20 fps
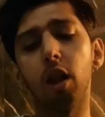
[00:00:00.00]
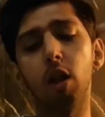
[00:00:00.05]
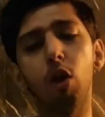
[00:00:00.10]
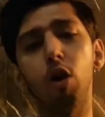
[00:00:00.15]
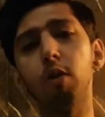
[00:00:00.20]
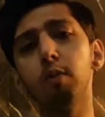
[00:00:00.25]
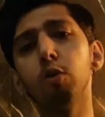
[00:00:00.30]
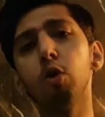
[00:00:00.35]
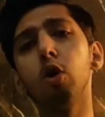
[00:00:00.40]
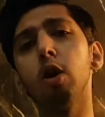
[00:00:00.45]
a
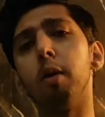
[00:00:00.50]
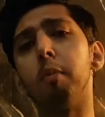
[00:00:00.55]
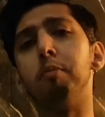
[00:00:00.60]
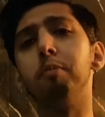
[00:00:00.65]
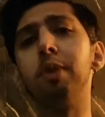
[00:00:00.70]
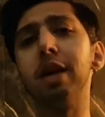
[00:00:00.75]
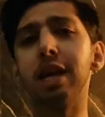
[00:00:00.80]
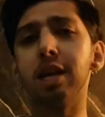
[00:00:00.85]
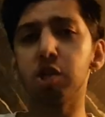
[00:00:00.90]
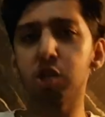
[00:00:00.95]
lot
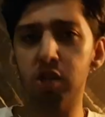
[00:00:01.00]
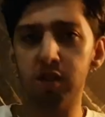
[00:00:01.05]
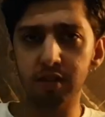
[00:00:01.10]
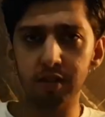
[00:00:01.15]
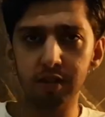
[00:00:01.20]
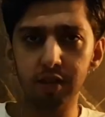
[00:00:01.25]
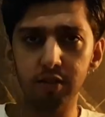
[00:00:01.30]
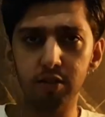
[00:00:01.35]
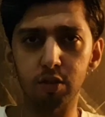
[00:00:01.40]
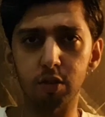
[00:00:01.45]
more
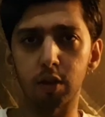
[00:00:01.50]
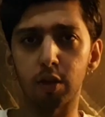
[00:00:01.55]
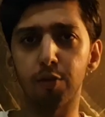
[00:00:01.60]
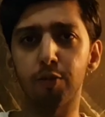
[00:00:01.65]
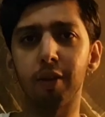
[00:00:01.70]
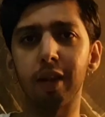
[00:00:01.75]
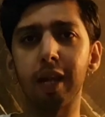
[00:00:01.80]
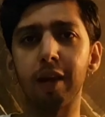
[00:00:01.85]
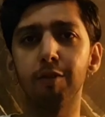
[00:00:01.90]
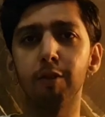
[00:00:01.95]
herbaceousness
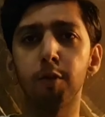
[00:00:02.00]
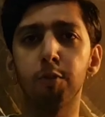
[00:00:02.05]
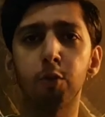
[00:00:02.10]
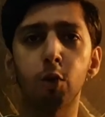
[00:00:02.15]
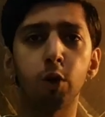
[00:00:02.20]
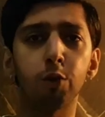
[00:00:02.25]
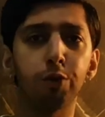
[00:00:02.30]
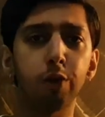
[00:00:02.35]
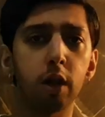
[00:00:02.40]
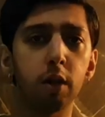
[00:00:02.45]
on the
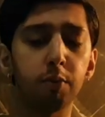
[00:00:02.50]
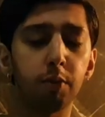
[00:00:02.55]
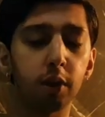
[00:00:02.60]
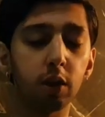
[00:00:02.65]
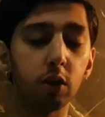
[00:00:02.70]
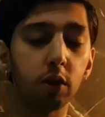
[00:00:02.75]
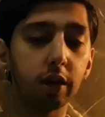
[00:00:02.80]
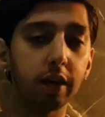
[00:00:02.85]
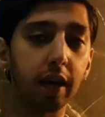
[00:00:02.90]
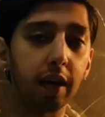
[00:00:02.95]
flavor profile,
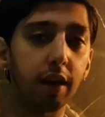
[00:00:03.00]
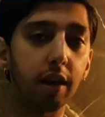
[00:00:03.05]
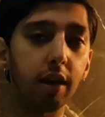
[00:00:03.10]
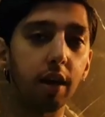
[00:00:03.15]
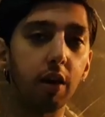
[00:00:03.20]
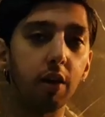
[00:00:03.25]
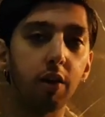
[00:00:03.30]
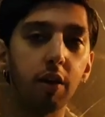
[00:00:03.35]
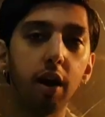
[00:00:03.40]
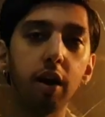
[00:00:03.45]
but you get
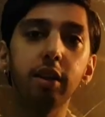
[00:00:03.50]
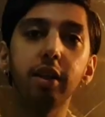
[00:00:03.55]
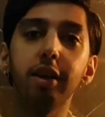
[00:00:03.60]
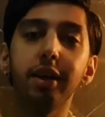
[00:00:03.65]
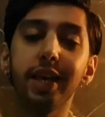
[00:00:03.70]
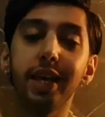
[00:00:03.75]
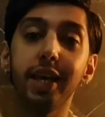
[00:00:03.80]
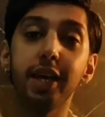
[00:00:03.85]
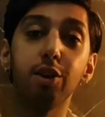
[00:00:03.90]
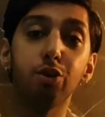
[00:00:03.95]
a
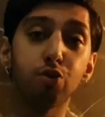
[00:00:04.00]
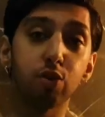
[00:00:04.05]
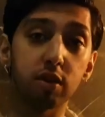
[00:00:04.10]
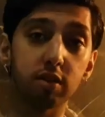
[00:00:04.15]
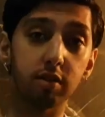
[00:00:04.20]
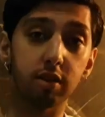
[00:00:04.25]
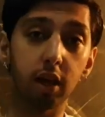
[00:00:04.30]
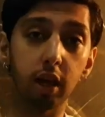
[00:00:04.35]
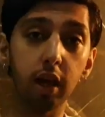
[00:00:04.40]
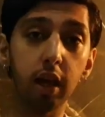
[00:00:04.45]
rather
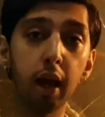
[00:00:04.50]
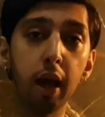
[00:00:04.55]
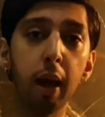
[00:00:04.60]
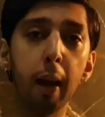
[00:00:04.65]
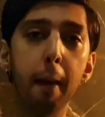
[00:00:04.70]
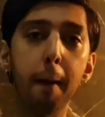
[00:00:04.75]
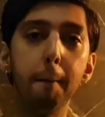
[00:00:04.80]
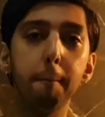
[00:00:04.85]
interesting